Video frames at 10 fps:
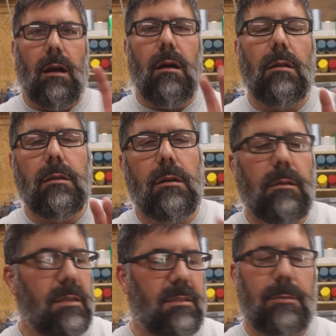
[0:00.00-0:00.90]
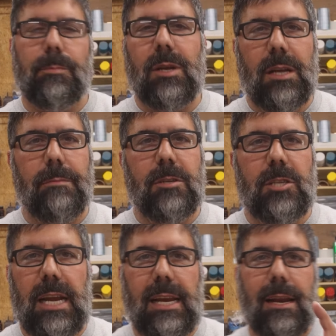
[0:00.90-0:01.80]
All in all, this is a pretty good
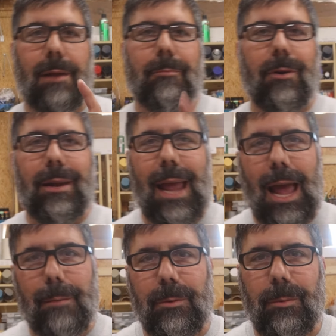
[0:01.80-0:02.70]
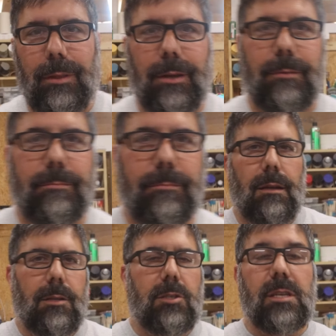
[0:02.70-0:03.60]
machine and I'm really happy with it.
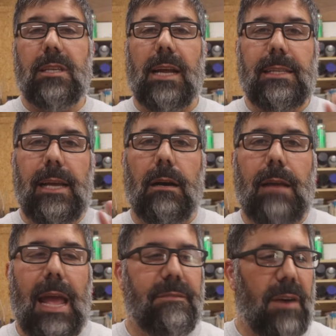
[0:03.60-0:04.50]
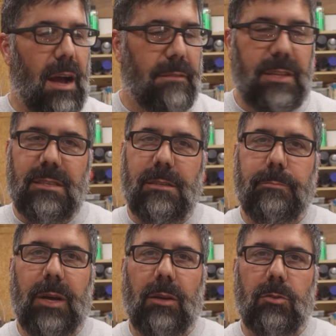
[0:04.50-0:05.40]
Just like the LK5, this is
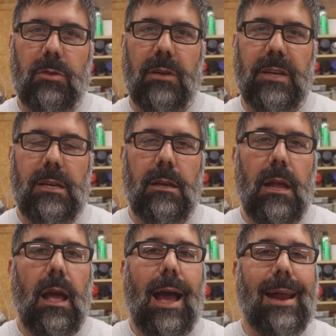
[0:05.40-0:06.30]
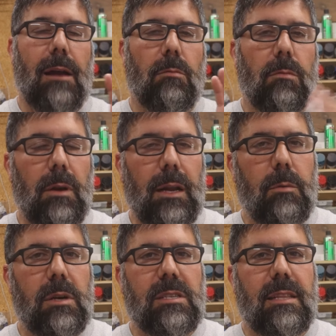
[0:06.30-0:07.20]
belt driven, and I really
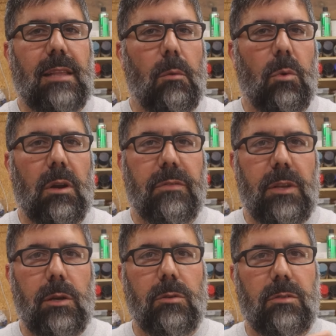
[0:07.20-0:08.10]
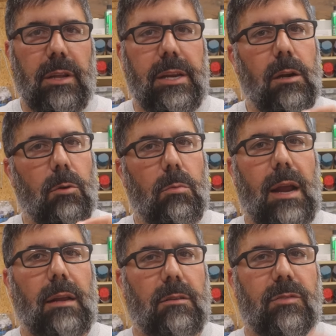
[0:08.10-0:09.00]
wish that they would have used linear
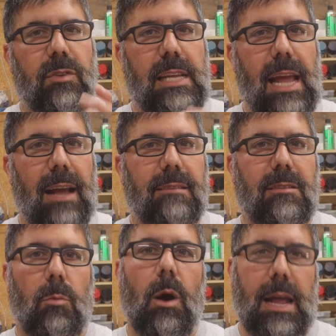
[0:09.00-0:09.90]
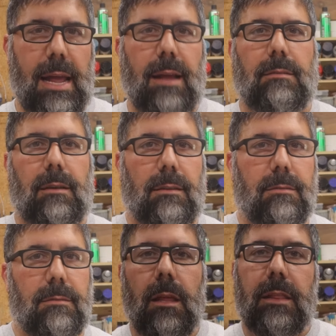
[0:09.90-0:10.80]
rails for the X and Y
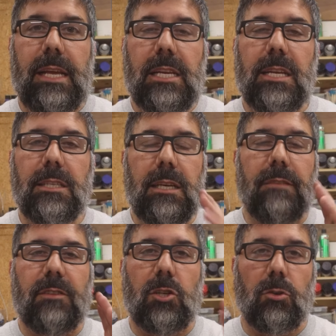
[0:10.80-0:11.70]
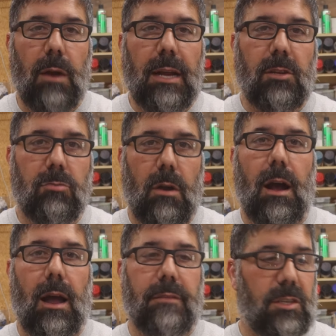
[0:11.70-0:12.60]
axis. The addition of the direct
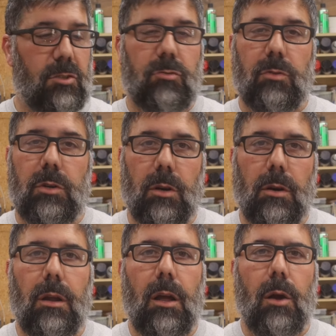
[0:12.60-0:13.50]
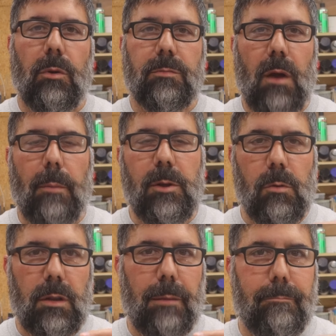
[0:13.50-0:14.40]
drive extruder was probably
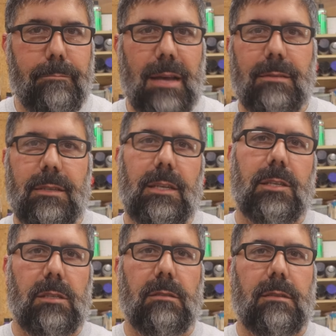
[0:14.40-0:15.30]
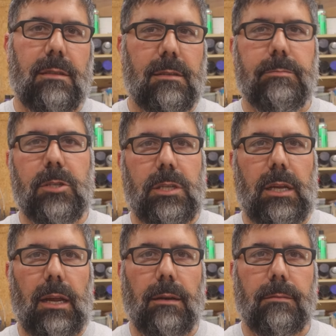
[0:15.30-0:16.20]
one of the best additions to this
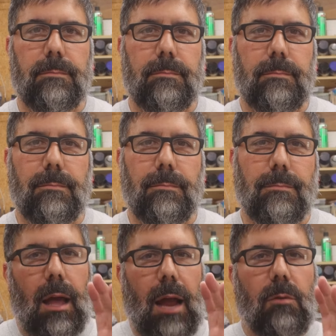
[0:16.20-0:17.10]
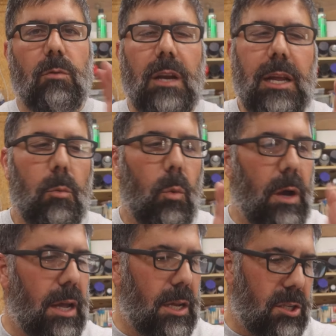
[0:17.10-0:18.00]
machine. I really
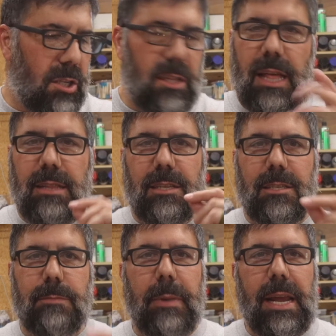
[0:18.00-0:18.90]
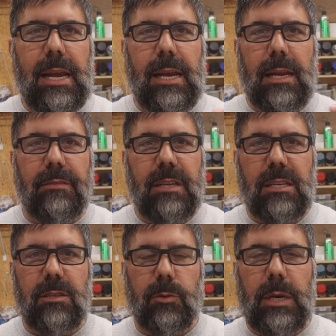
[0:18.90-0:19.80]
wish that the speed of
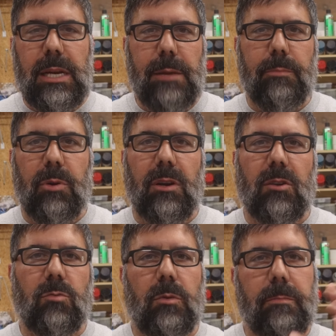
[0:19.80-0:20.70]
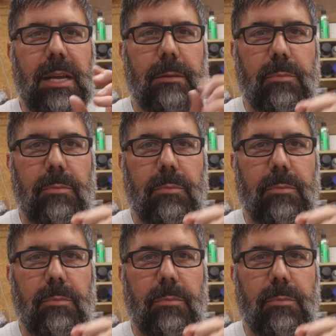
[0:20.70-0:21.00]
these 3D printers would be